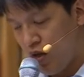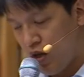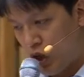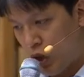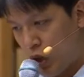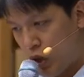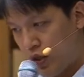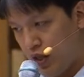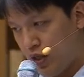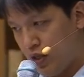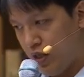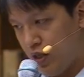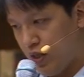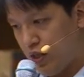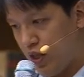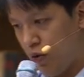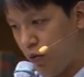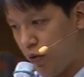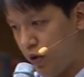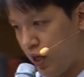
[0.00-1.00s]
So this
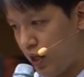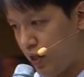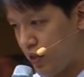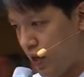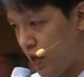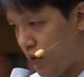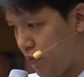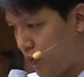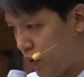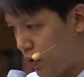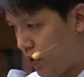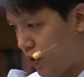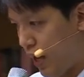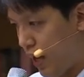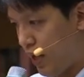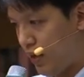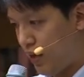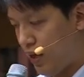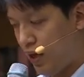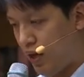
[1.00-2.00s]
is the one example
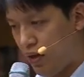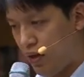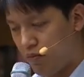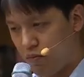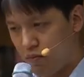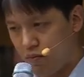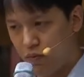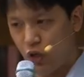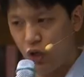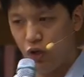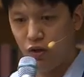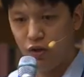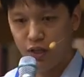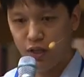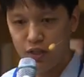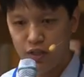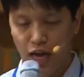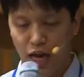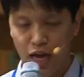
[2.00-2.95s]
that, this